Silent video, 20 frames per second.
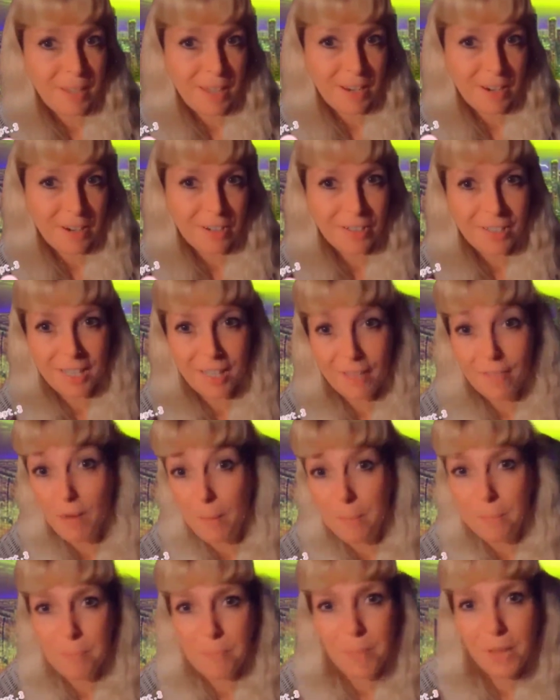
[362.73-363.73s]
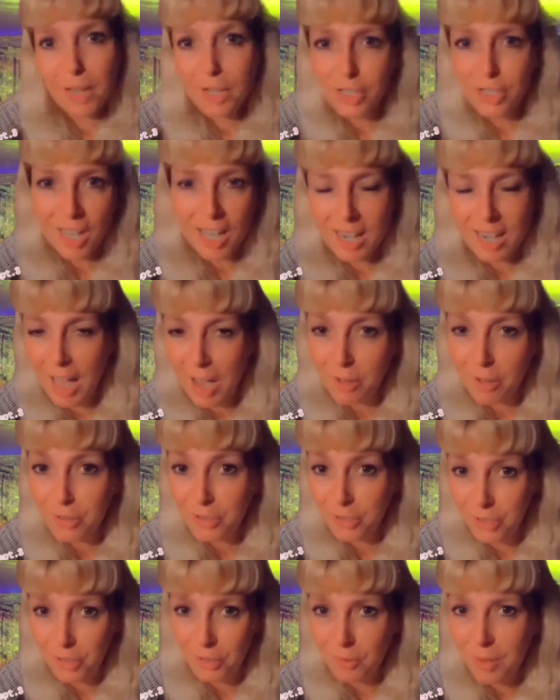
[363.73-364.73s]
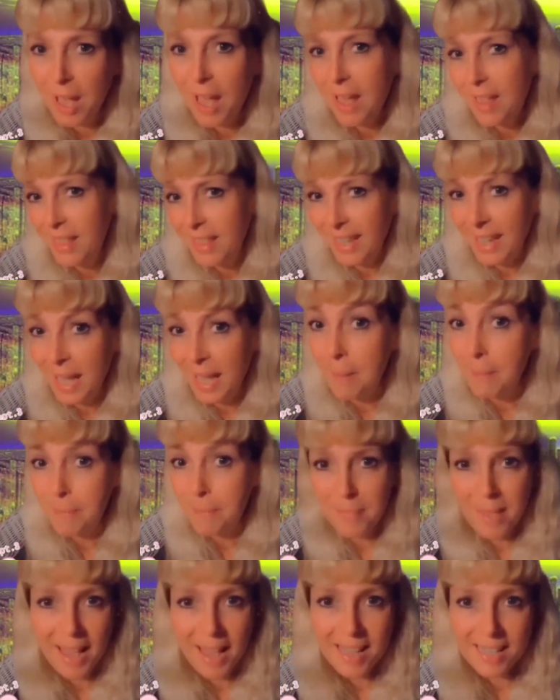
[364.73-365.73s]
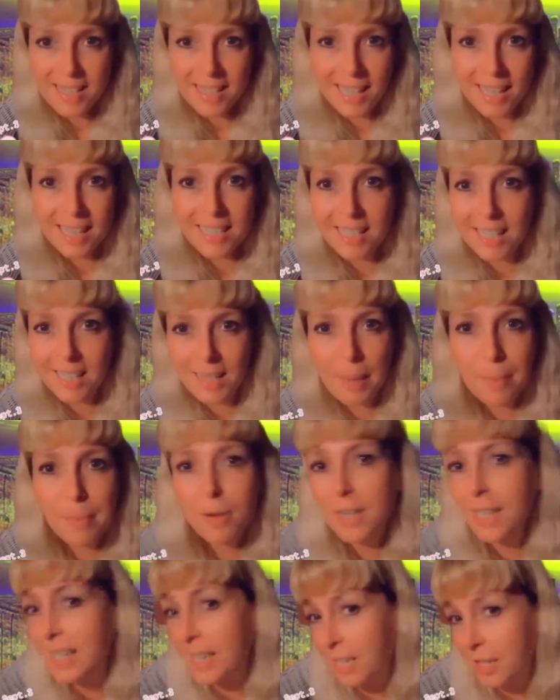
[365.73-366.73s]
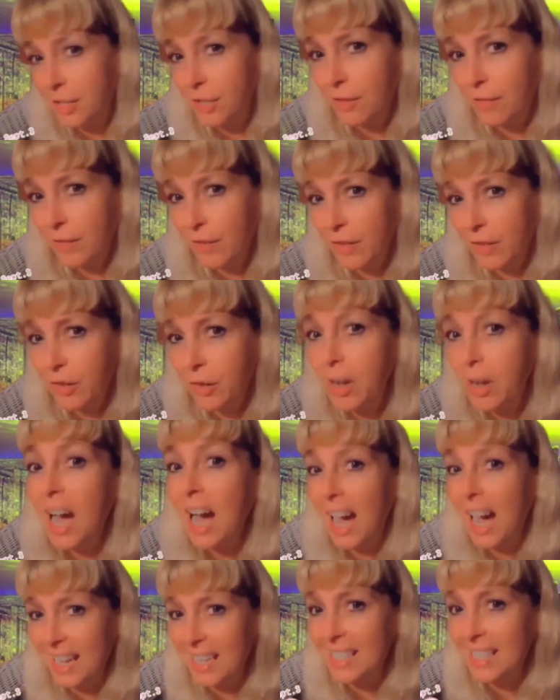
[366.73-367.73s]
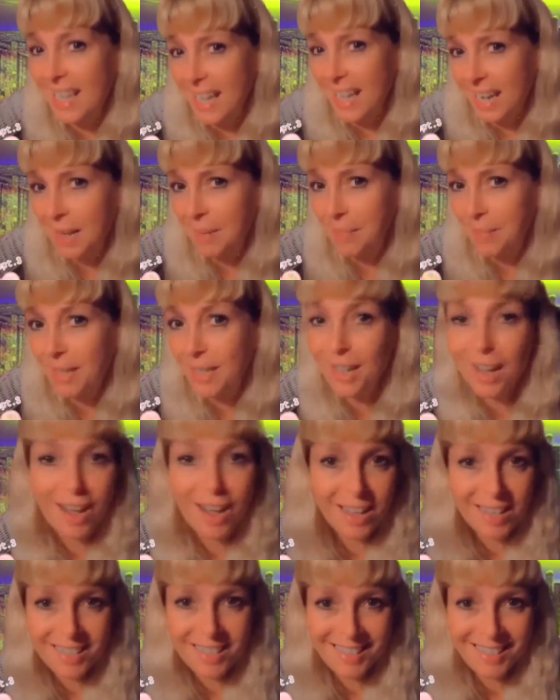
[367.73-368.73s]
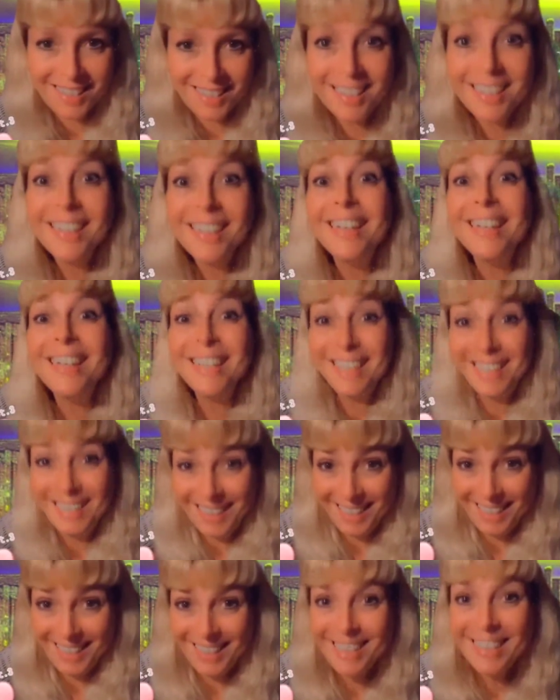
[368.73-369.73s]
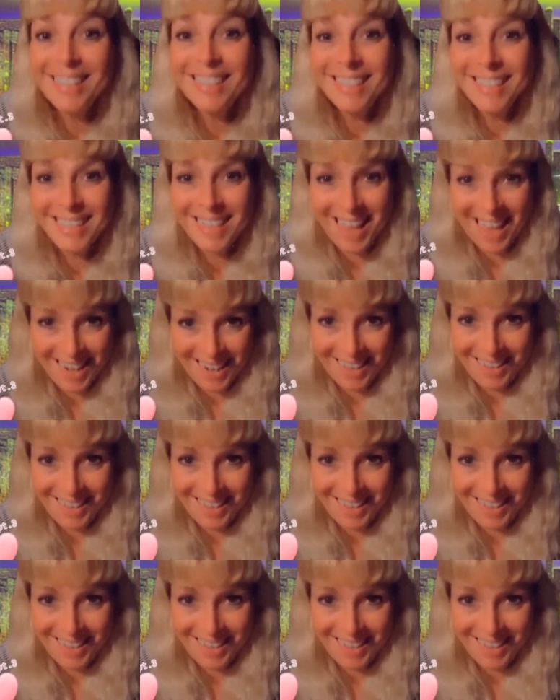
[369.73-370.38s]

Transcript: here to give a big shout out to the amazing celebrity interviewer Isaidit, because he said